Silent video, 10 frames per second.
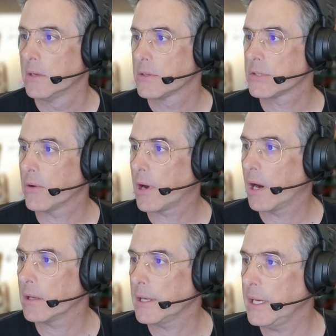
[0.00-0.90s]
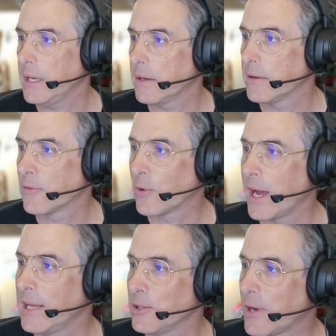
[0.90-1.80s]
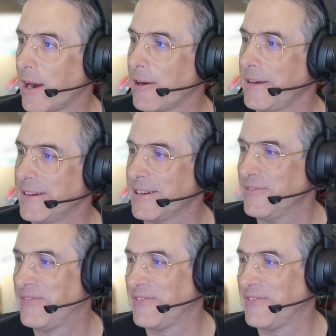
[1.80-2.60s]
So Carly Raya